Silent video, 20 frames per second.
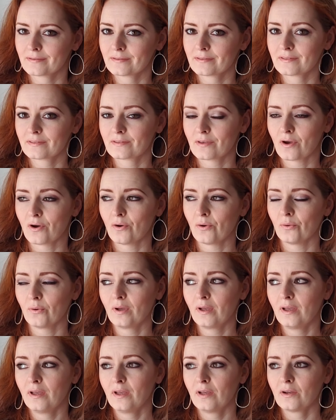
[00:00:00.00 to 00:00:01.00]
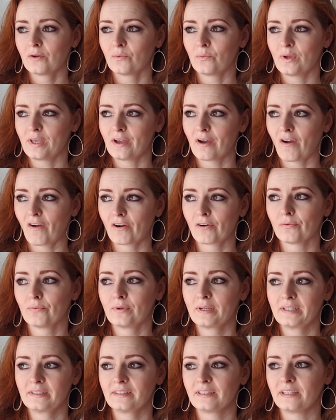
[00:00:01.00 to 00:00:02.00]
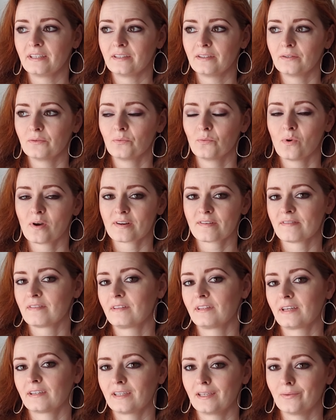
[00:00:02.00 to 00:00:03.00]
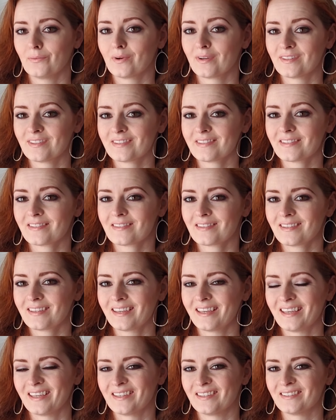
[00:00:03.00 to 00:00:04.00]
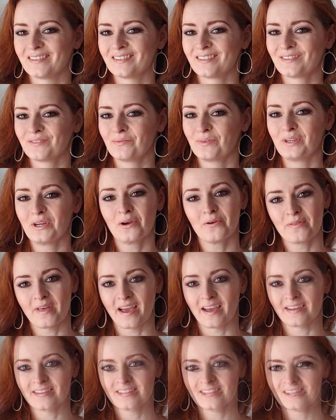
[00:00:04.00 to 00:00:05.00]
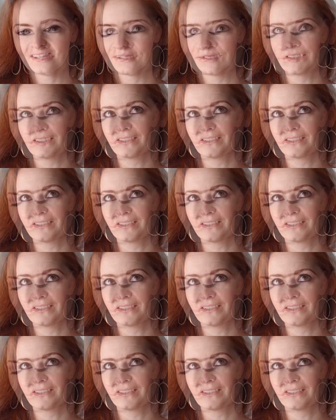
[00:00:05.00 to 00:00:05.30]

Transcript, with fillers: So we are really one of the lucky ones, and we know that.